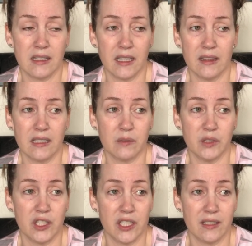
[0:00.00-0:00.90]
that this
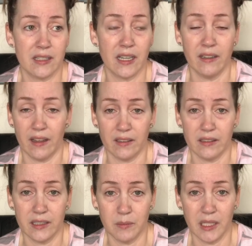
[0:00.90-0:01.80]
was just another
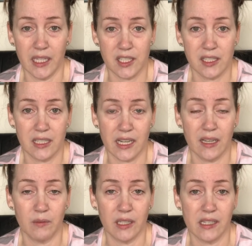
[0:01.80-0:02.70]
elimination
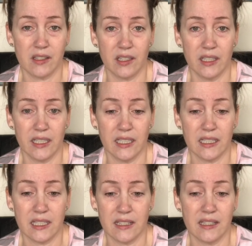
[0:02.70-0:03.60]
diet when I started it
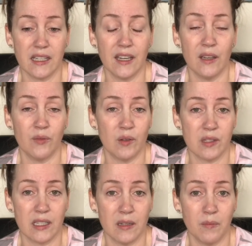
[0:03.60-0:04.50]
to see if it was
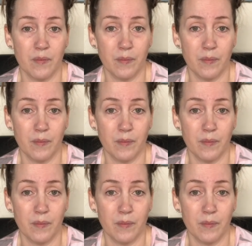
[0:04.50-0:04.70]
going to